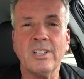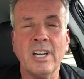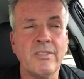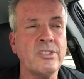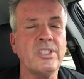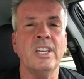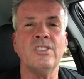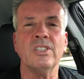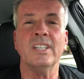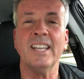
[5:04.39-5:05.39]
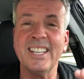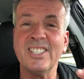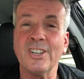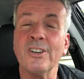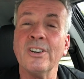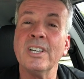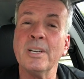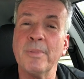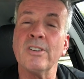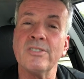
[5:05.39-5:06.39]
a conversation, and to earn
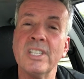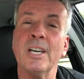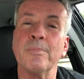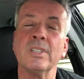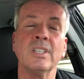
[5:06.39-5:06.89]
a better tip.